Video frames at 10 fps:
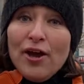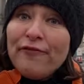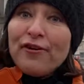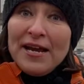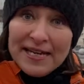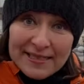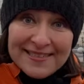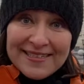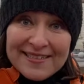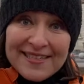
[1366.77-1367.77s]
For
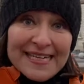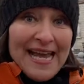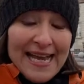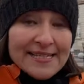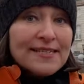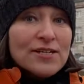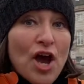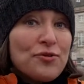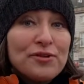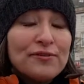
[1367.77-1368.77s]
instance, in
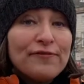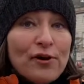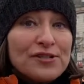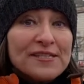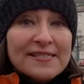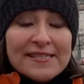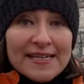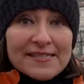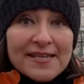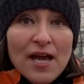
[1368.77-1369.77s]

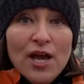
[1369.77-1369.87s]
1846,